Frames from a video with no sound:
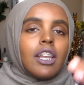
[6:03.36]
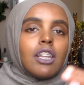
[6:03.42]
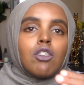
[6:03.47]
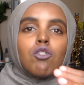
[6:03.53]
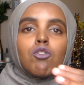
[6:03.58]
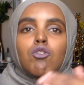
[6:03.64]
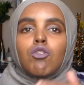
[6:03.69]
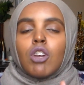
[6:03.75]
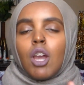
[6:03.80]
I
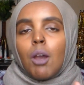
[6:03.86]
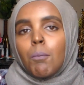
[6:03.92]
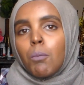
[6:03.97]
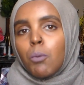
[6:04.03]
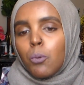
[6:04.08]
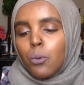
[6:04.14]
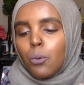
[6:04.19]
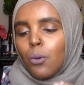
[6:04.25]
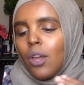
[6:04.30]
need you to come
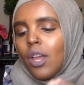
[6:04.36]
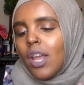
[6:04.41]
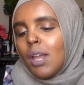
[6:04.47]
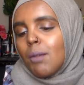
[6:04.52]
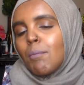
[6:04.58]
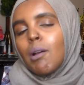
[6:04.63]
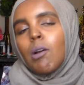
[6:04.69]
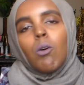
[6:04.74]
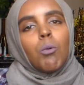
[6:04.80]
through.
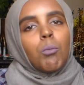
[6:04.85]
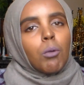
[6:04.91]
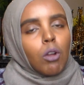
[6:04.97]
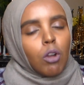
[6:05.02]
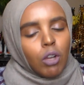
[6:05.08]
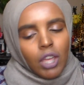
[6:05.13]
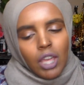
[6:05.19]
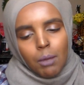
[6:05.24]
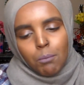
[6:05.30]
And my
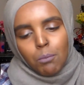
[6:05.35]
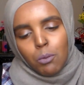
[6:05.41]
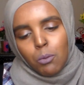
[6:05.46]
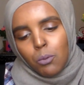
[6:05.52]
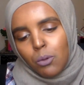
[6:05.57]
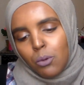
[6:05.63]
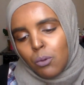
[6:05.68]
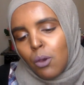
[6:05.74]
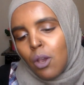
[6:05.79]
homegirl came
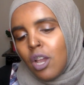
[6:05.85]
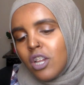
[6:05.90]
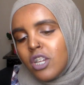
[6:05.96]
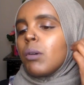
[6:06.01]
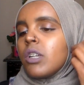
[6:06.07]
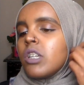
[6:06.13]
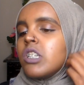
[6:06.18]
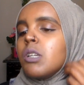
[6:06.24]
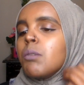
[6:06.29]
through,
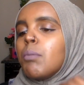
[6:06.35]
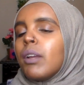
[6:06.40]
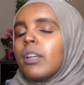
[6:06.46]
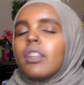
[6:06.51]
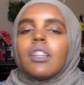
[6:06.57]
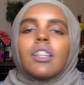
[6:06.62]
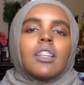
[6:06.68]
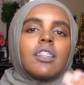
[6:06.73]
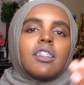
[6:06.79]
but she
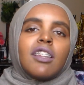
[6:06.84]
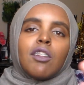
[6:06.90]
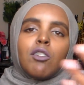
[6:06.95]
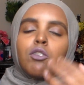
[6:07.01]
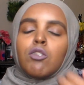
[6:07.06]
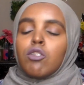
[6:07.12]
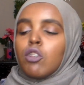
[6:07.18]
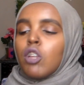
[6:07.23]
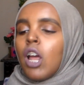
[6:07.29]
basically
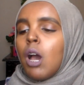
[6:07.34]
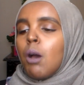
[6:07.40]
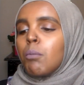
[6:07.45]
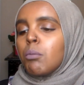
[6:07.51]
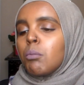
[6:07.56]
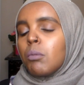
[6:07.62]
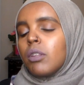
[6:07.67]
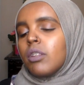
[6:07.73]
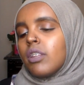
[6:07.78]
says to
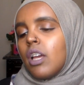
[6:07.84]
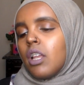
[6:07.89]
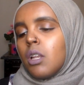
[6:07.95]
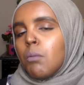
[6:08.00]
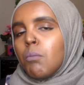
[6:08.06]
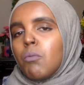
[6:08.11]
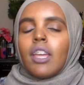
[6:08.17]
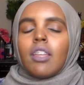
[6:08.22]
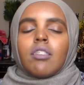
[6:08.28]
help me
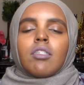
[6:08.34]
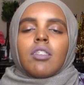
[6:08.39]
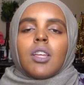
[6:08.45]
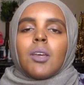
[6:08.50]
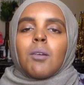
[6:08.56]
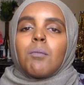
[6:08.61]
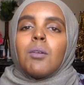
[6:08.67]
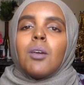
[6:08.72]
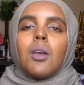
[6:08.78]
stand up against
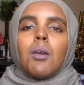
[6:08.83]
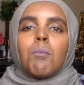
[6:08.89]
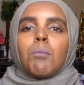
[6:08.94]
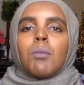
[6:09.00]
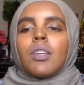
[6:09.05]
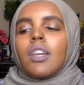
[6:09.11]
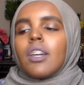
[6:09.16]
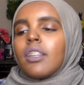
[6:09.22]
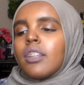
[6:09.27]
him,
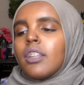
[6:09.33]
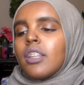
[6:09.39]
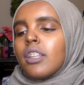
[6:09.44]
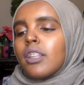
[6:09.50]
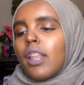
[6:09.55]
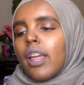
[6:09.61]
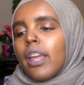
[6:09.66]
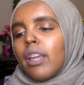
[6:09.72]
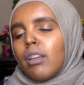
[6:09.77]
because
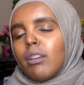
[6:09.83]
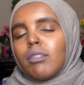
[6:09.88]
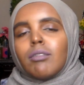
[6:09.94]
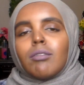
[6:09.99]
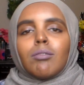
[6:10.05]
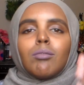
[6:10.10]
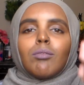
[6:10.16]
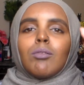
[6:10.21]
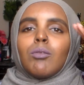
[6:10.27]
he, like,
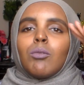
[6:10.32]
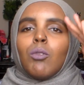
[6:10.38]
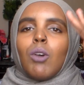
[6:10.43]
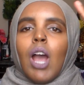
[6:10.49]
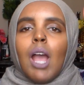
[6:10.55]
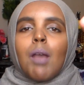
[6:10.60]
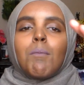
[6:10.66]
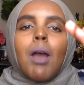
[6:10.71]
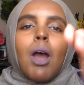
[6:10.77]

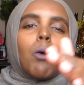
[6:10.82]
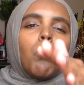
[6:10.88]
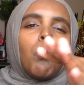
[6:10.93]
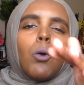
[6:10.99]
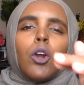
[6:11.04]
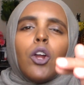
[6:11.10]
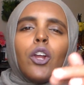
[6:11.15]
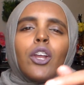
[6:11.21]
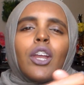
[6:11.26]
I'm at
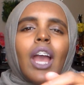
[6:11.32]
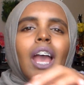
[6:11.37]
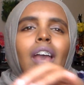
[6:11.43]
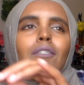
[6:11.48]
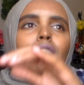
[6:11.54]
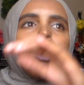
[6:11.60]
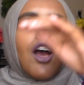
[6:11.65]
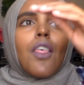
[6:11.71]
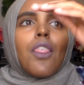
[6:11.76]
work,
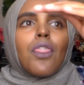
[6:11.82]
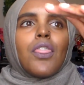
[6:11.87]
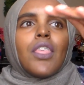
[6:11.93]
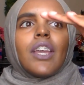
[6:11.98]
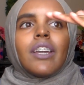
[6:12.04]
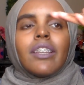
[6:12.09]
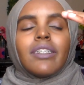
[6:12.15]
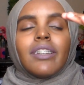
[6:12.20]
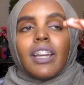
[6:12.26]
I've got
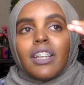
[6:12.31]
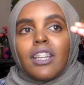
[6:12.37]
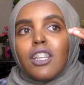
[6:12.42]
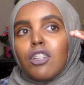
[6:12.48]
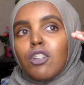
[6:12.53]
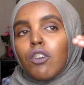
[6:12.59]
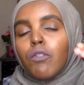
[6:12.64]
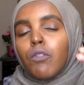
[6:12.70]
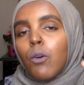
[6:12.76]
things I
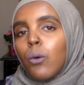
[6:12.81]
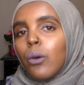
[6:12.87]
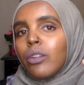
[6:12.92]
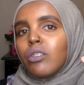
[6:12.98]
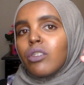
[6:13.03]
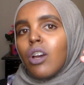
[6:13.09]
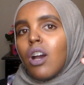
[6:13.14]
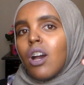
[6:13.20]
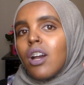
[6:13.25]
need to
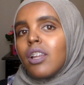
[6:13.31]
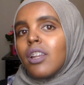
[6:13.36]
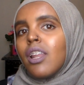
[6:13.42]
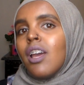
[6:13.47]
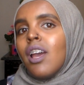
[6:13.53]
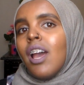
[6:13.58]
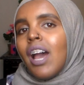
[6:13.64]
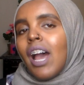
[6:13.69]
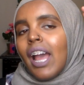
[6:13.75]
focus on.